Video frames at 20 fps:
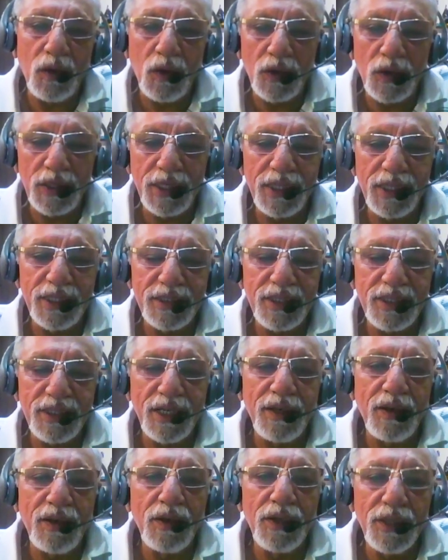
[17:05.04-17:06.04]
orders,
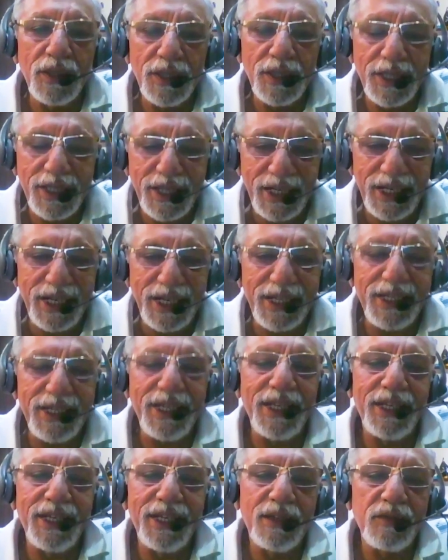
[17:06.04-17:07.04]

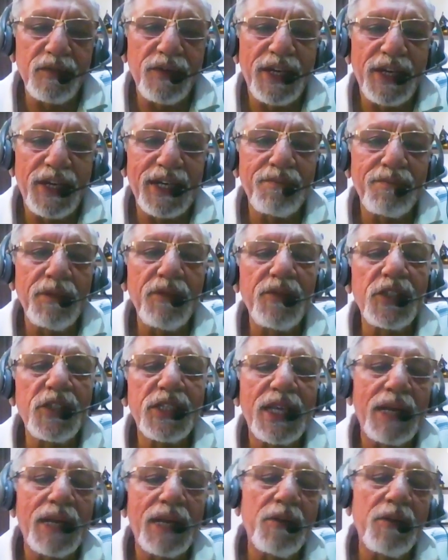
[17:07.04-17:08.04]
creating an environment
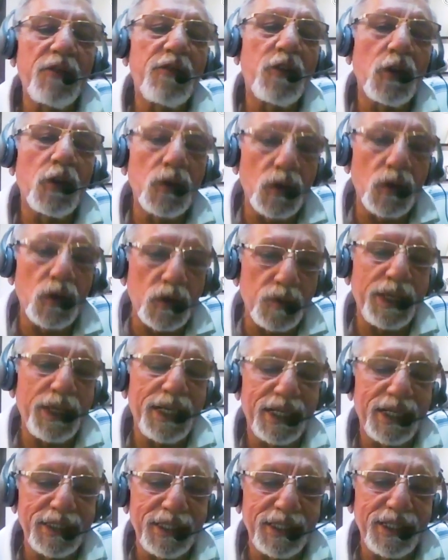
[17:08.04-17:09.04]
which can be followed by
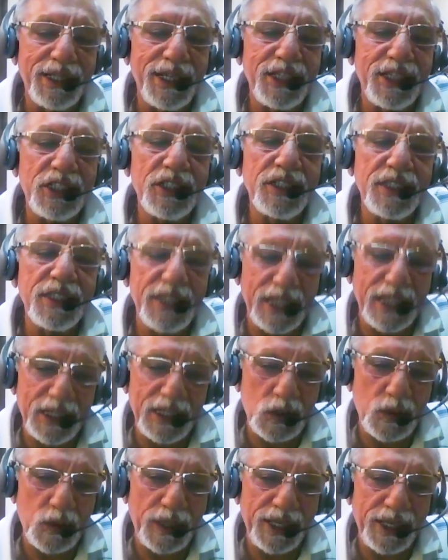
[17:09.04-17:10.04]
other nations
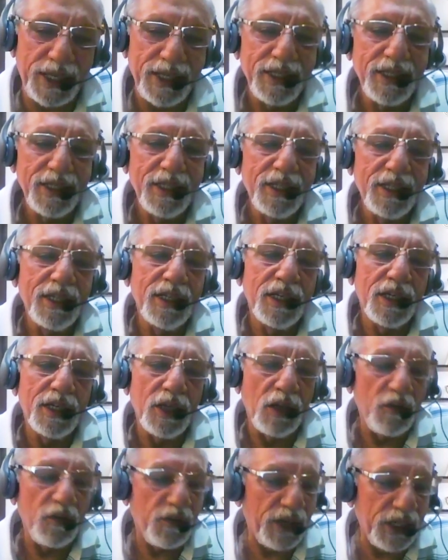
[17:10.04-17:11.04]
elsewhere.
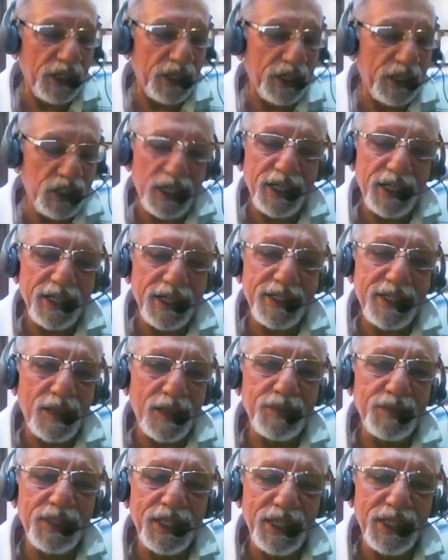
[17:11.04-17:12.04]
Now, if Russia does
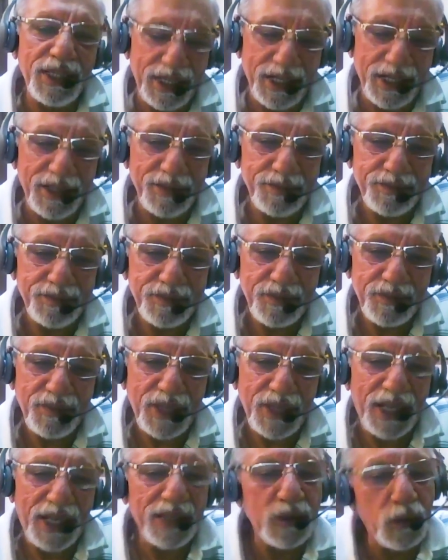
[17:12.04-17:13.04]
something here
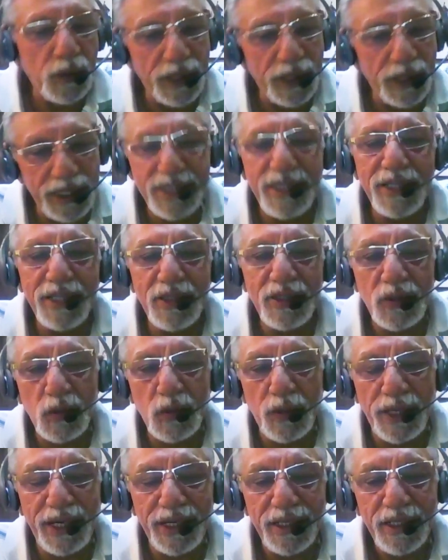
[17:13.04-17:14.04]
and the world sits
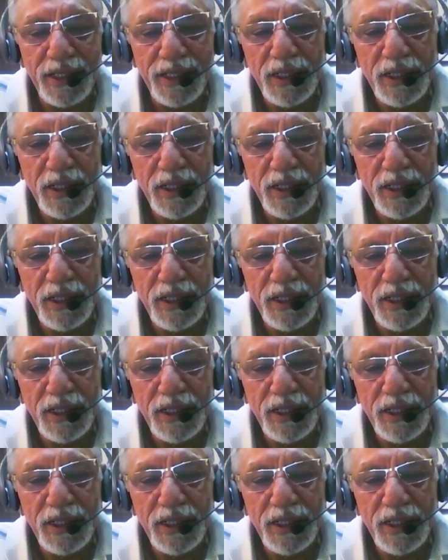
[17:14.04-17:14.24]
quiet,